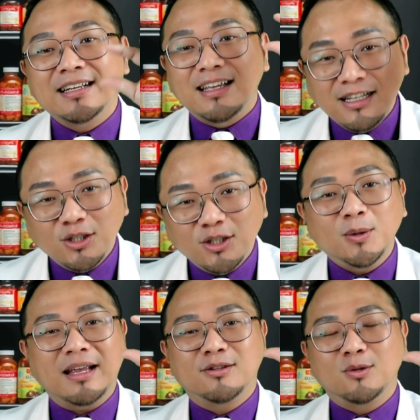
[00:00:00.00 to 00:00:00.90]
into
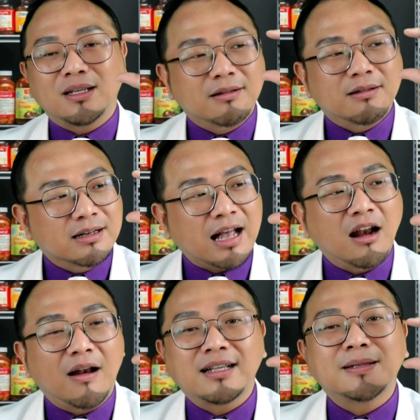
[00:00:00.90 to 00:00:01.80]
it to
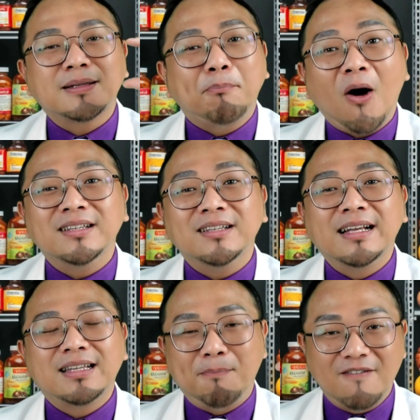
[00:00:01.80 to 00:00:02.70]
kind of like support
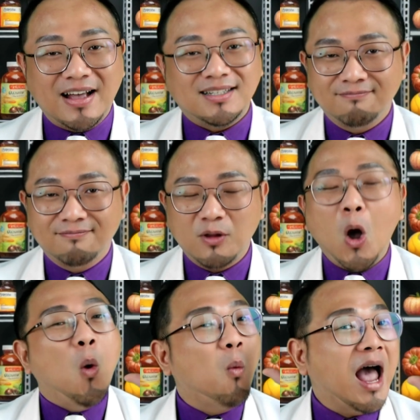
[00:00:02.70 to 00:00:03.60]
the blood vessel.
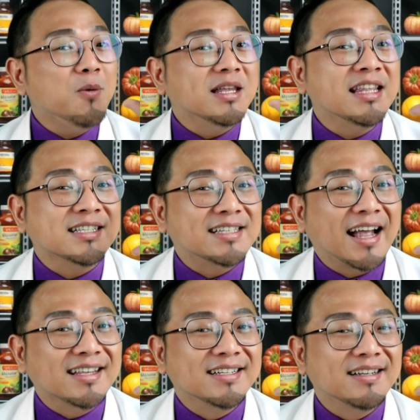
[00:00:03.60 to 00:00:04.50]
Why we need the
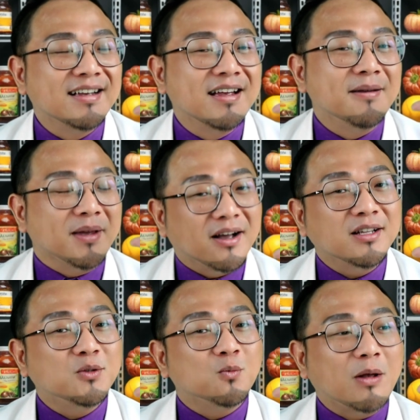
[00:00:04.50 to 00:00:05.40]
stent?
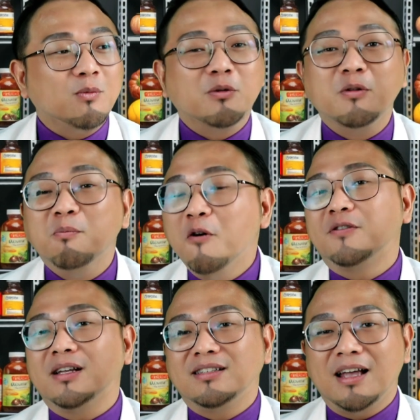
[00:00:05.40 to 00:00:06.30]
Because when we
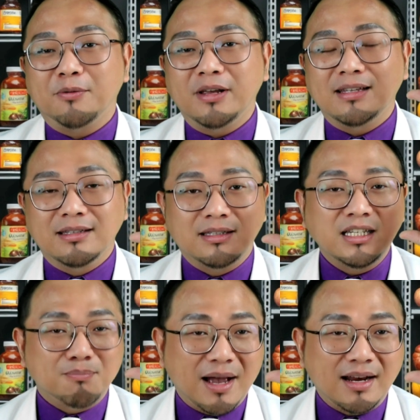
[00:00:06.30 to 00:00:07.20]
remove the debris in
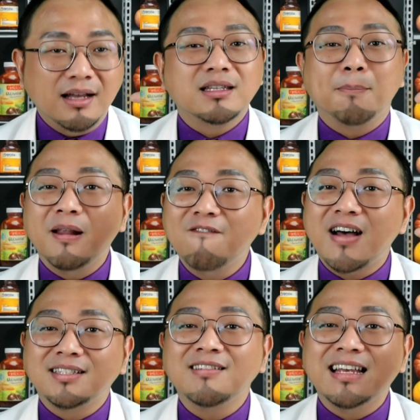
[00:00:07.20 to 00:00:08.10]
this manner, the blood
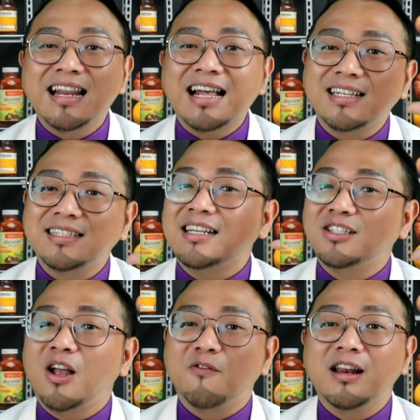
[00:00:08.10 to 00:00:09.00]
vessel elasticity
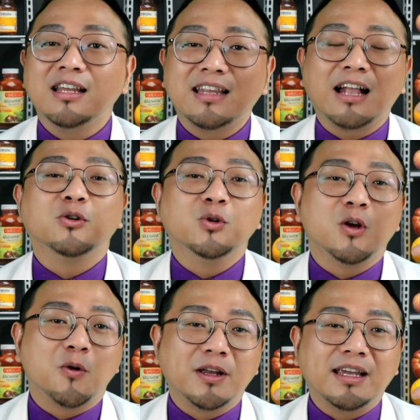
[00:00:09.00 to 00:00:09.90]
is not really that
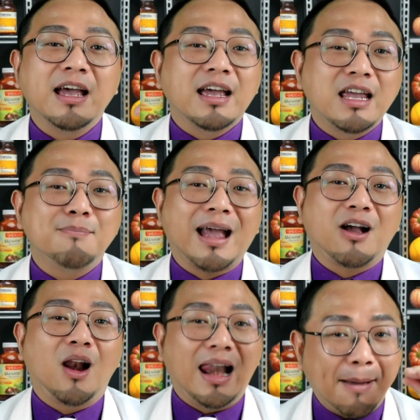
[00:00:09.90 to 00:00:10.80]
good already. It
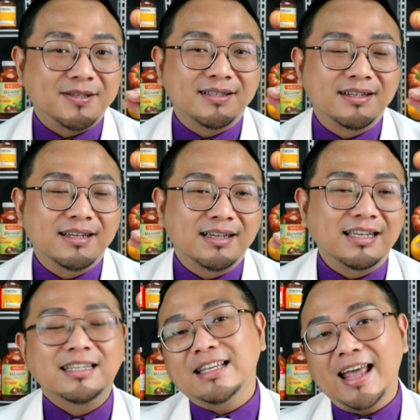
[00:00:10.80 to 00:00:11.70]
might collapse
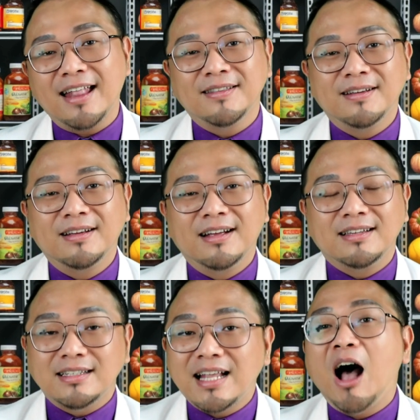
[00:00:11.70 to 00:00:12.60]
in the end.
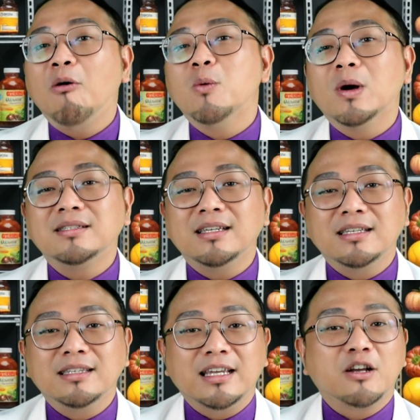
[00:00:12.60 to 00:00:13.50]
That's how it works
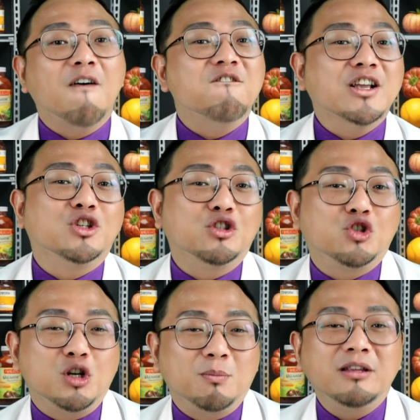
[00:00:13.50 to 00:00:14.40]
in the conventional
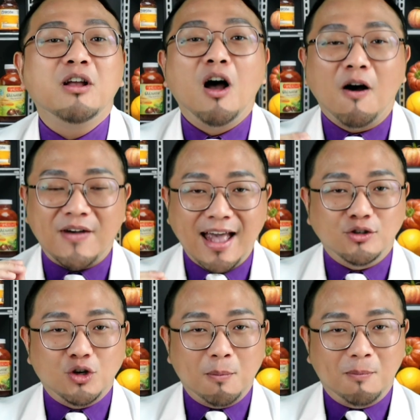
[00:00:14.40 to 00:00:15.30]
treatment of
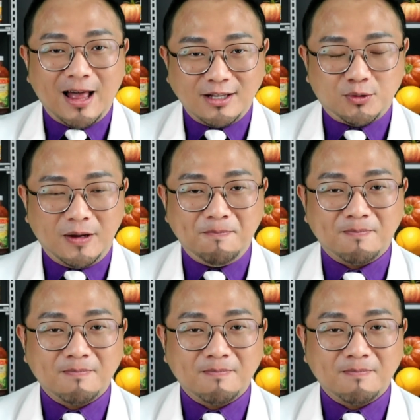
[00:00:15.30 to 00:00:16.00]
angioplasty.